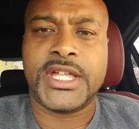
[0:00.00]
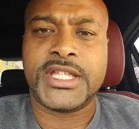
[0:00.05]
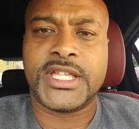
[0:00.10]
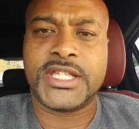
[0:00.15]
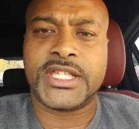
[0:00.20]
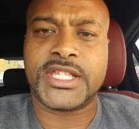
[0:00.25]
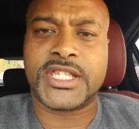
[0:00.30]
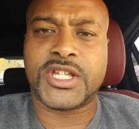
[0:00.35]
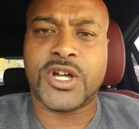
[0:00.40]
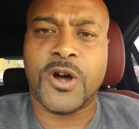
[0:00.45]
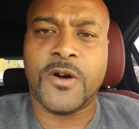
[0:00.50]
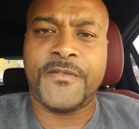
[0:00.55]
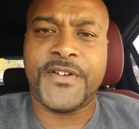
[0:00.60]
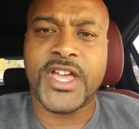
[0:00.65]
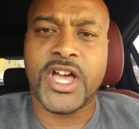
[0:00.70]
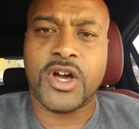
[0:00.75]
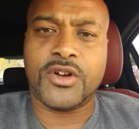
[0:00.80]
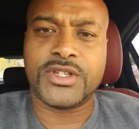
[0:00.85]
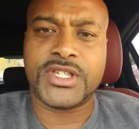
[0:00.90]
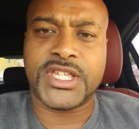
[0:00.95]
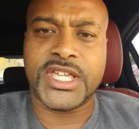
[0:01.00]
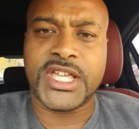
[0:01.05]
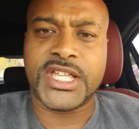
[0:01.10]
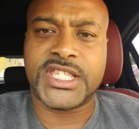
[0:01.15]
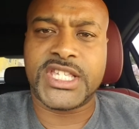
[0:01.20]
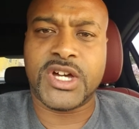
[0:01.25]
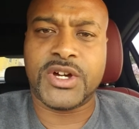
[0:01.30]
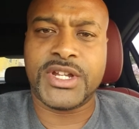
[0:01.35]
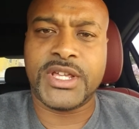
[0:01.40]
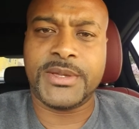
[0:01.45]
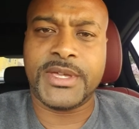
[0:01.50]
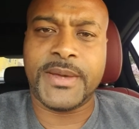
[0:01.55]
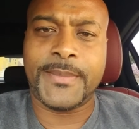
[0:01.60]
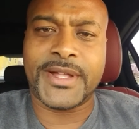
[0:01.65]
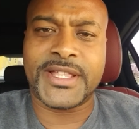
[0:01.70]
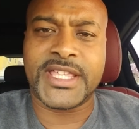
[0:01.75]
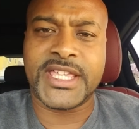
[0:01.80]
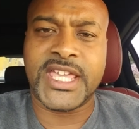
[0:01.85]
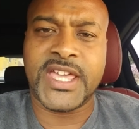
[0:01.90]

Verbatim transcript: This is Kofi, OC, and Tony about to